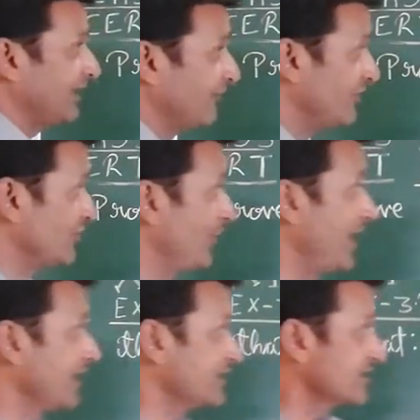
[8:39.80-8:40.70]
which
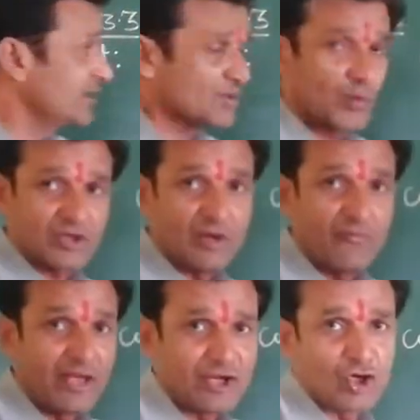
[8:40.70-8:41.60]
makes this question
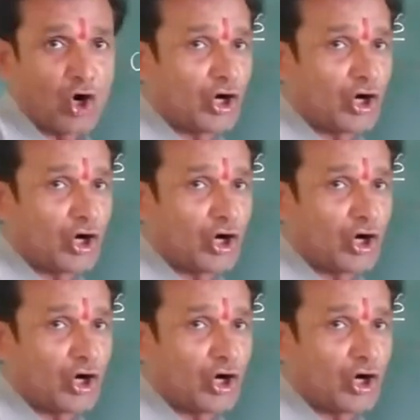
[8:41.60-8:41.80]
very short,